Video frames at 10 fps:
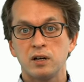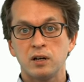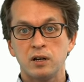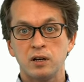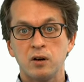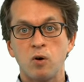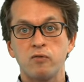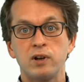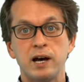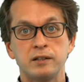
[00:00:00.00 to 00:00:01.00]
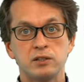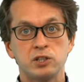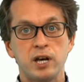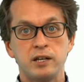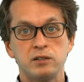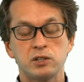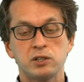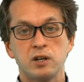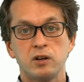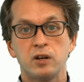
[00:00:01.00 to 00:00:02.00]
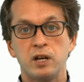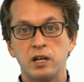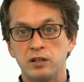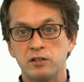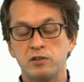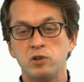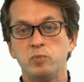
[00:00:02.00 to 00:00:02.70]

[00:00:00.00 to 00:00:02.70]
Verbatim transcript: uh, of light change in this